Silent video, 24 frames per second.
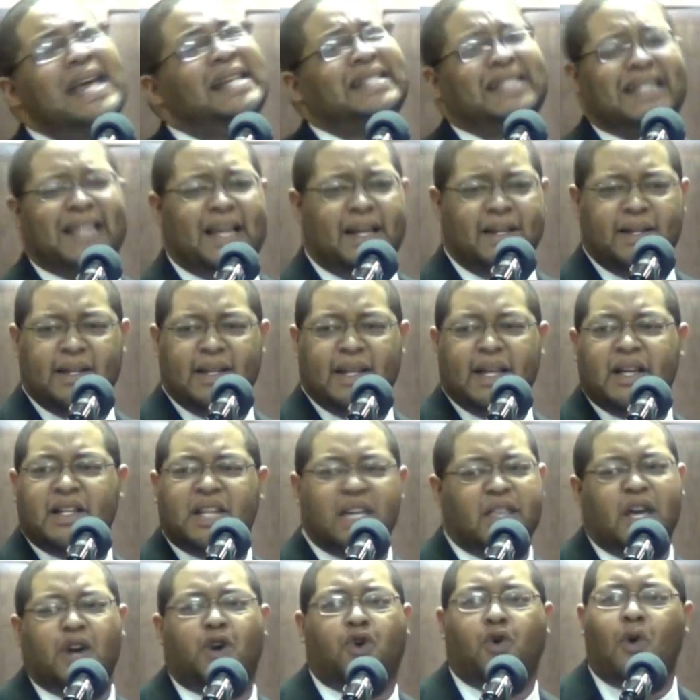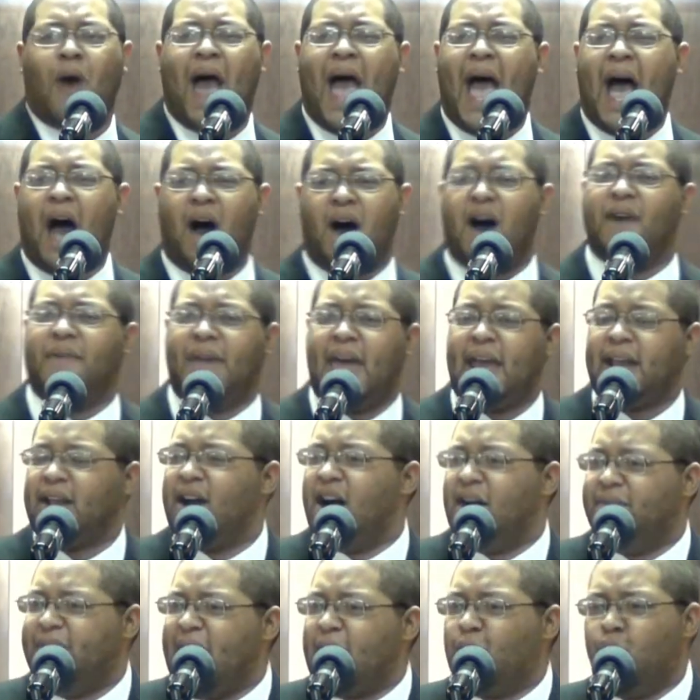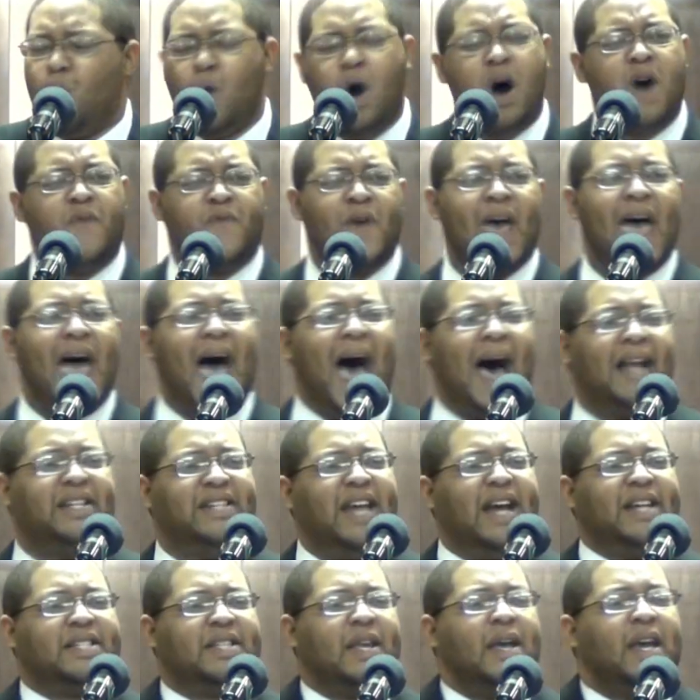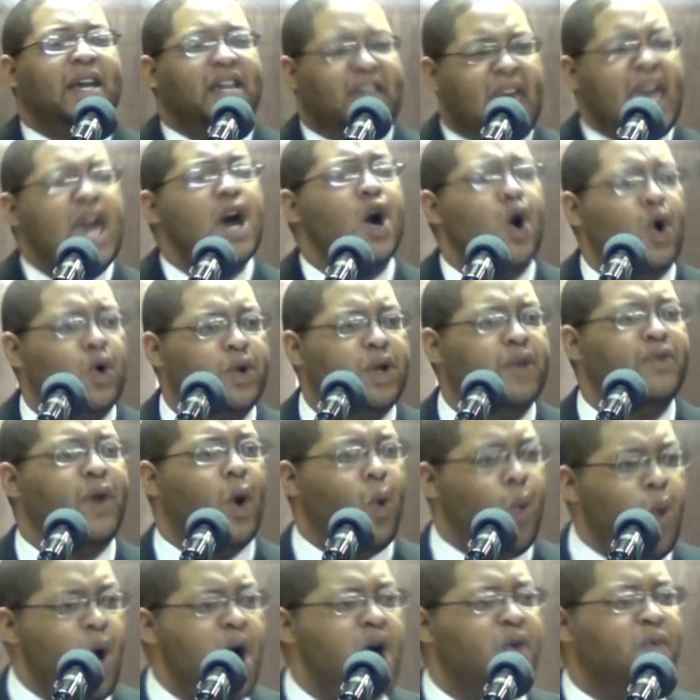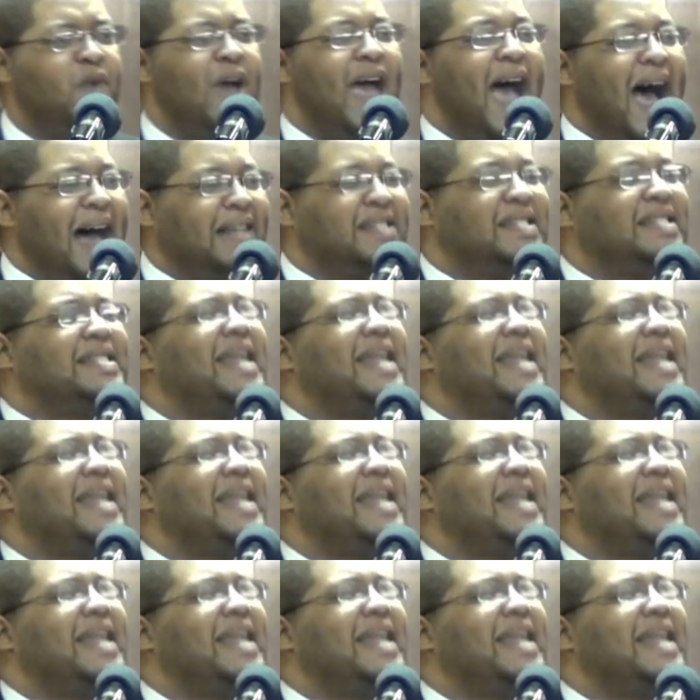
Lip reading: listen to the growl of that wolf. I just killed the wolf. I